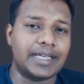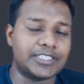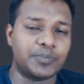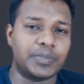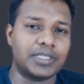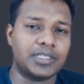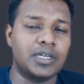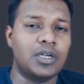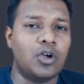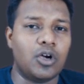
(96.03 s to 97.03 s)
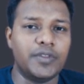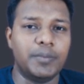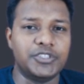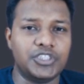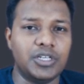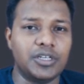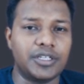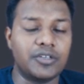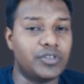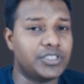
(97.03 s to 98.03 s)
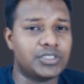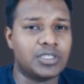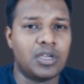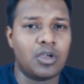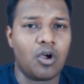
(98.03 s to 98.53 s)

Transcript: aspect of the machine learning, which is